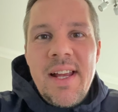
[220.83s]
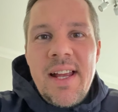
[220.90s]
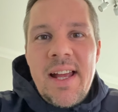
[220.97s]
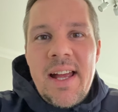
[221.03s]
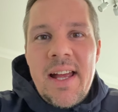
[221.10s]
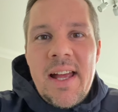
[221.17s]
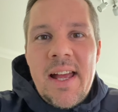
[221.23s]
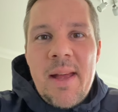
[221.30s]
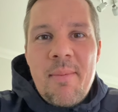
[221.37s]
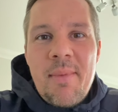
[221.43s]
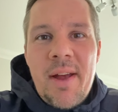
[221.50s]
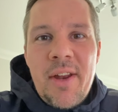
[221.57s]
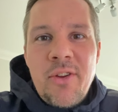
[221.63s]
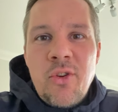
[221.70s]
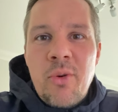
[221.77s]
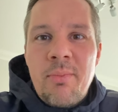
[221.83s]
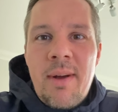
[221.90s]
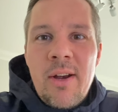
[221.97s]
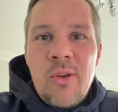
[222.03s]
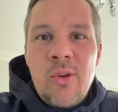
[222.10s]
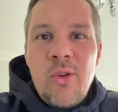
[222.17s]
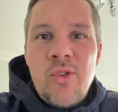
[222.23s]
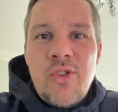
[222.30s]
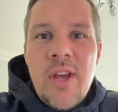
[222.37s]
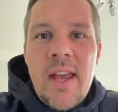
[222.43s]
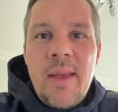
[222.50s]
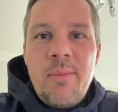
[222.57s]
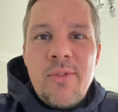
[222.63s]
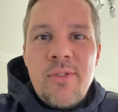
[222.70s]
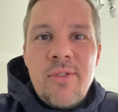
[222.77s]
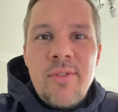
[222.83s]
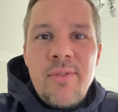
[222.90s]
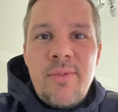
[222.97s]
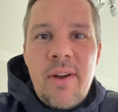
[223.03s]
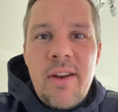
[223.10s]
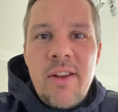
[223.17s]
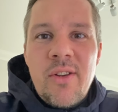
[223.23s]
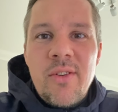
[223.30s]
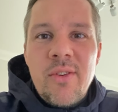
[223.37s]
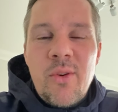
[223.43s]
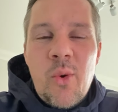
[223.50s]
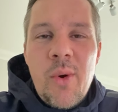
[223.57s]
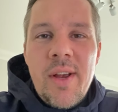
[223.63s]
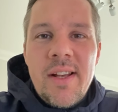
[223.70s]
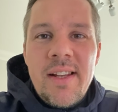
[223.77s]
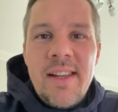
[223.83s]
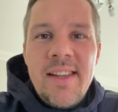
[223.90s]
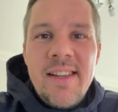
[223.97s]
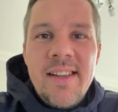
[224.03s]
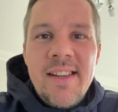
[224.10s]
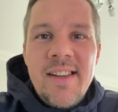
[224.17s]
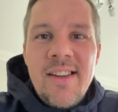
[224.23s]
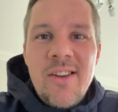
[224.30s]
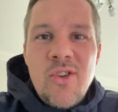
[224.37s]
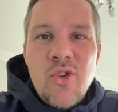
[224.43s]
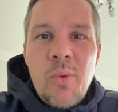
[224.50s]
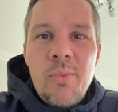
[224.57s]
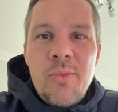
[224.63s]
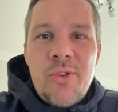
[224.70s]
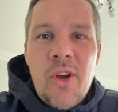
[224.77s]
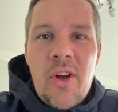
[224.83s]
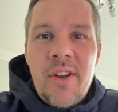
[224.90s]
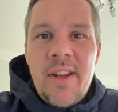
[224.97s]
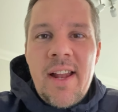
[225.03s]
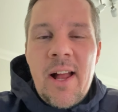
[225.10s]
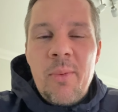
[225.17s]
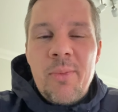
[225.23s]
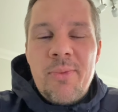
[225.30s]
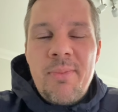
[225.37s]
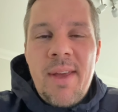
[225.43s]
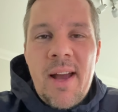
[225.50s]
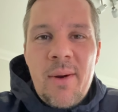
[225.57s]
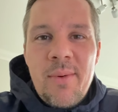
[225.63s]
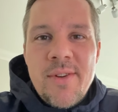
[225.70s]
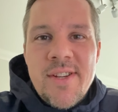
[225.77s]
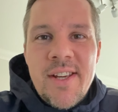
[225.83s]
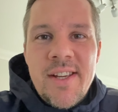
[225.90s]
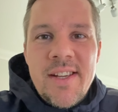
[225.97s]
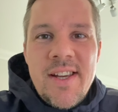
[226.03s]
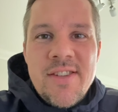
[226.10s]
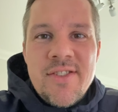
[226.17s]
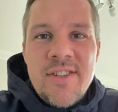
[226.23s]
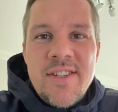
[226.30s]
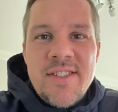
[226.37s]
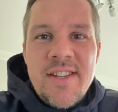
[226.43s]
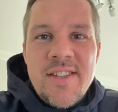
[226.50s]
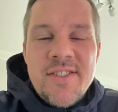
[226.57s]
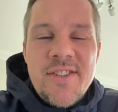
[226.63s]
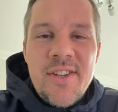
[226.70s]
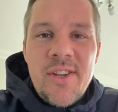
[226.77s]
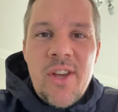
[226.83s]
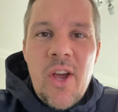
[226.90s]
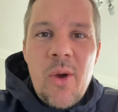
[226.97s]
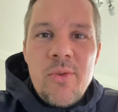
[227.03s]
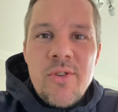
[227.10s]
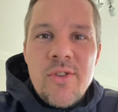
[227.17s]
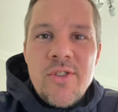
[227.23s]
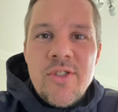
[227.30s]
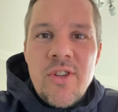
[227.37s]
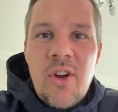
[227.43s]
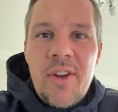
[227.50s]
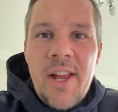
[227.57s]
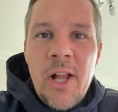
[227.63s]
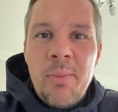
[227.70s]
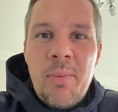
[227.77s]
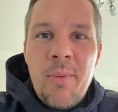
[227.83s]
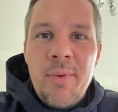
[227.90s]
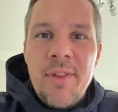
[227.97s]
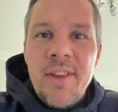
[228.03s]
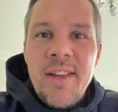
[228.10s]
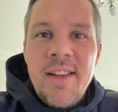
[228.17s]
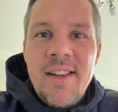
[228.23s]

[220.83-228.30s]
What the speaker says: And a young man called James very quickly jumped on and helped me out as an assistant coach, and started helping with,